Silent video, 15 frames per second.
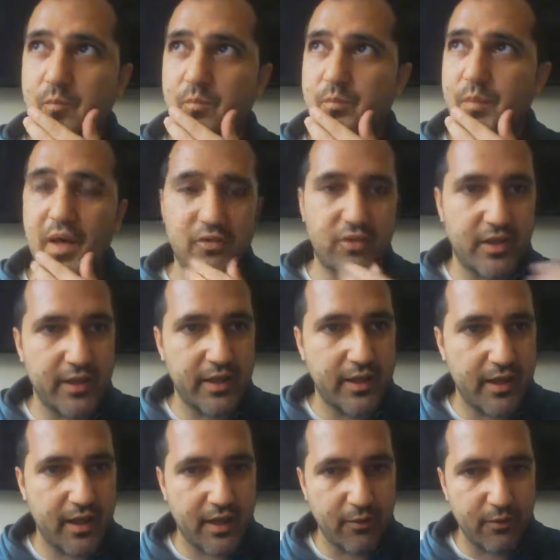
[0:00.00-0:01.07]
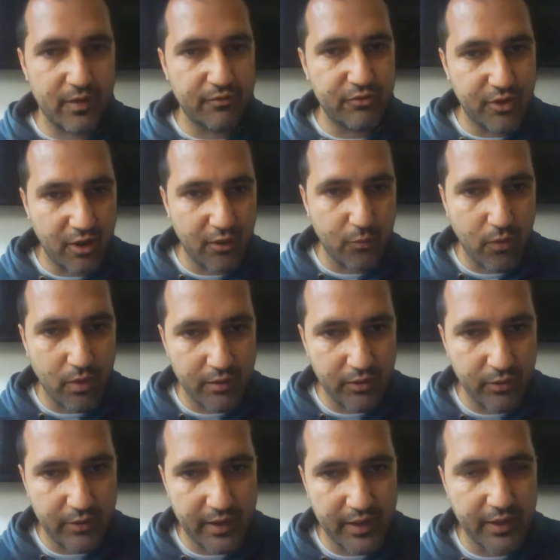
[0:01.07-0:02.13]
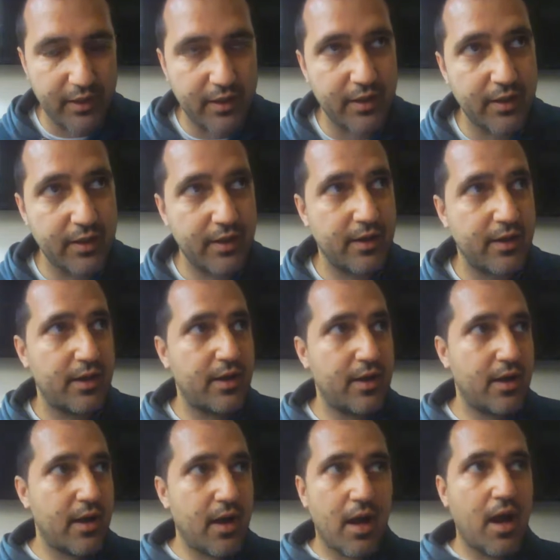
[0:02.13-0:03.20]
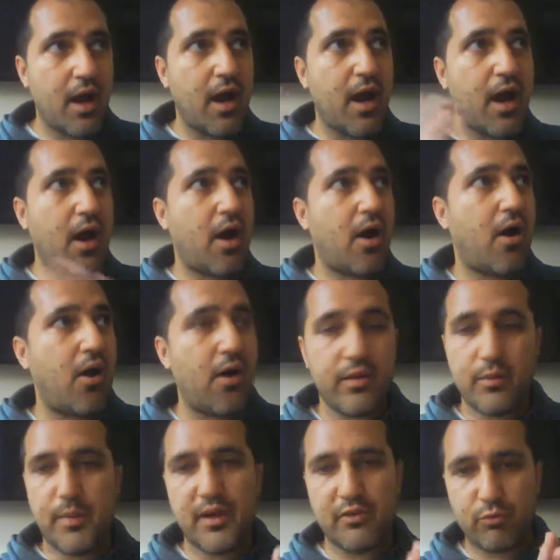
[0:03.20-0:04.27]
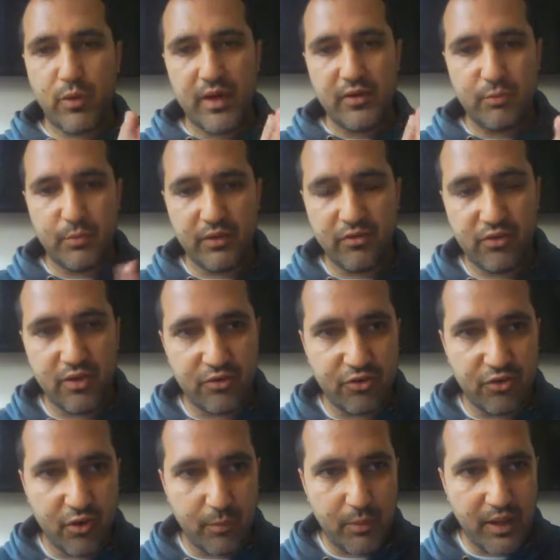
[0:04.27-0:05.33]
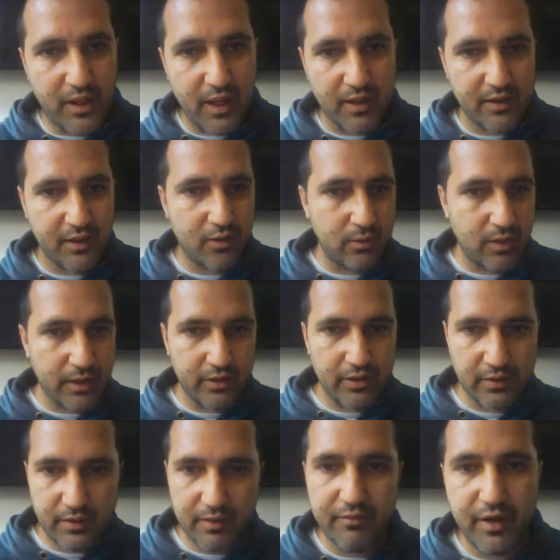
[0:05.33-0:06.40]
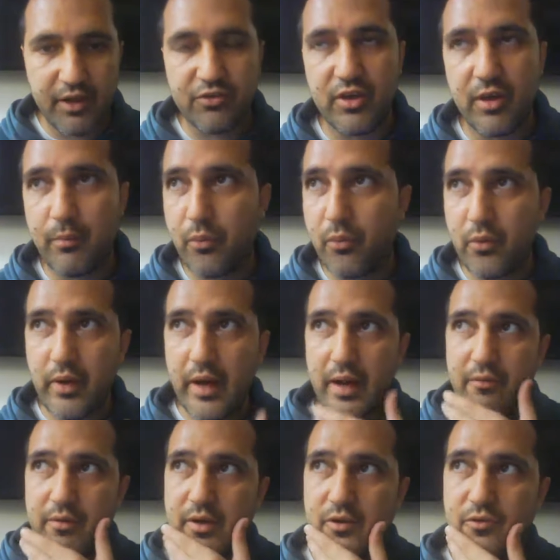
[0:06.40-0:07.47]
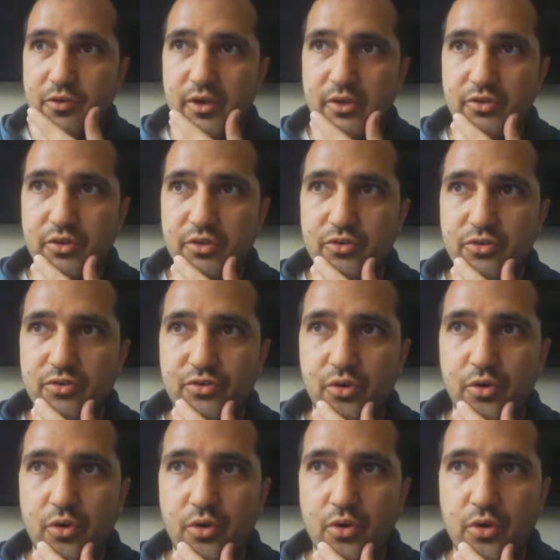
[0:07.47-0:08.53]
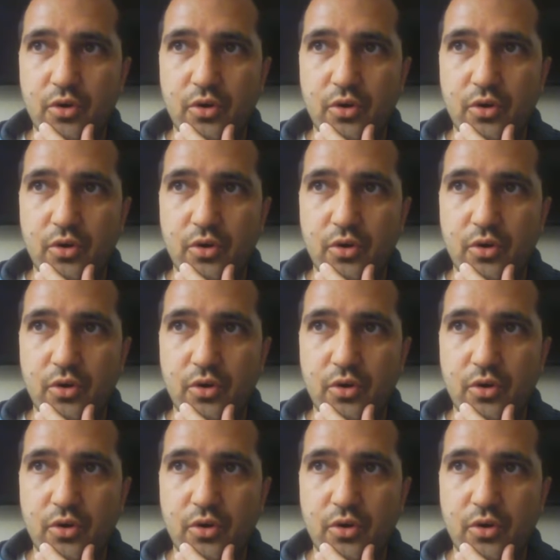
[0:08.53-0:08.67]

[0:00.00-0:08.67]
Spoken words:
Basically, I would love to know what you think are the best ways businesses could be ethical, like investing in poor areas, for instance, or